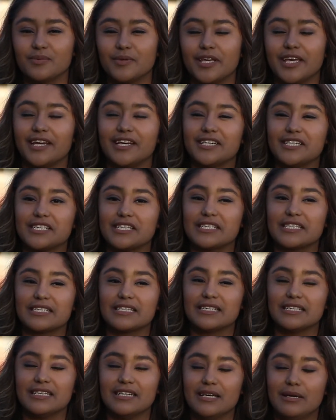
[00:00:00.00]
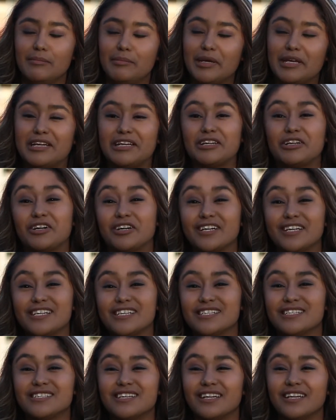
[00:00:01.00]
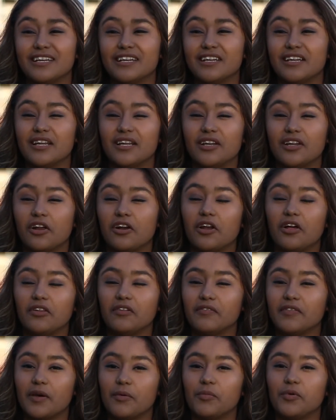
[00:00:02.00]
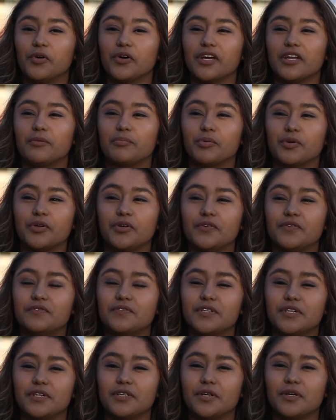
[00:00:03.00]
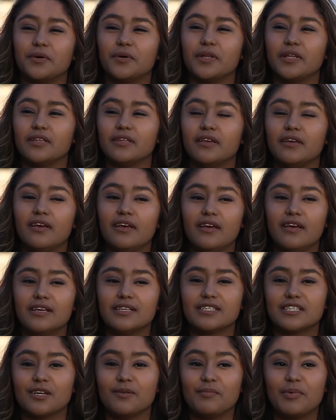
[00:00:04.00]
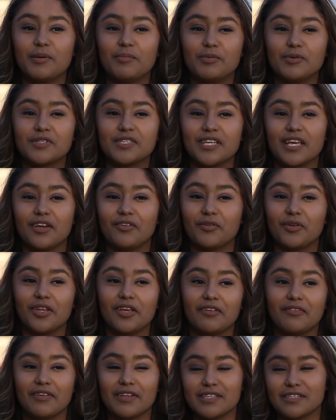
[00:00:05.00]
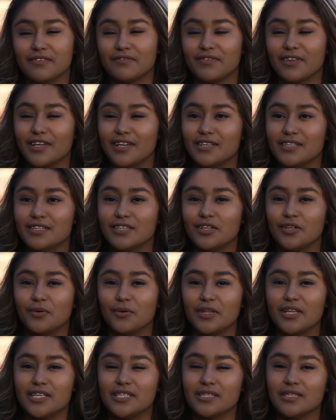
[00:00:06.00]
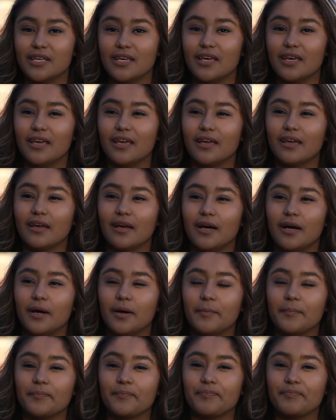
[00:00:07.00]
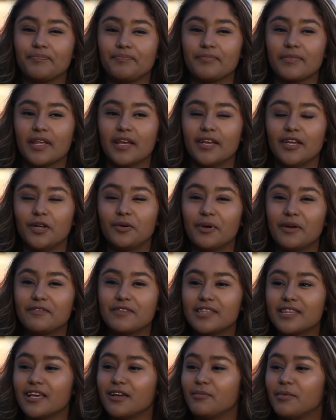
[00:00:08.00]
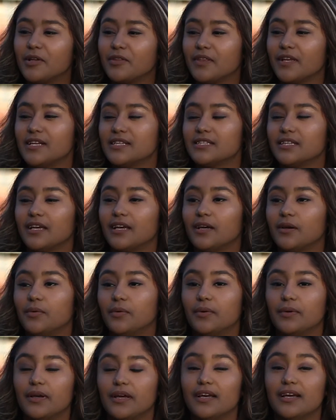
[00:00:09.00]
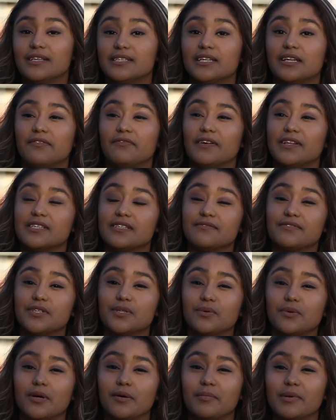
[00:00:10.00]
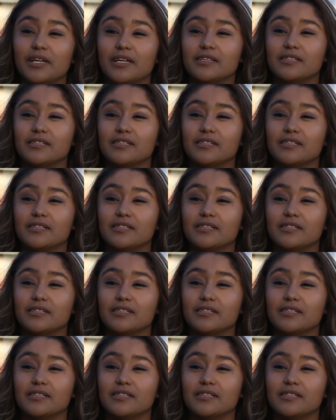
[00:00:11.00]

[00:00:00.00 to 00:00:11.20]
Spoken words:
We can't just pick an artist and not all of them will get approved, you know. And some people say really offensive things, you know, when they sing. You know, we have to think about things like, is it offensive to women?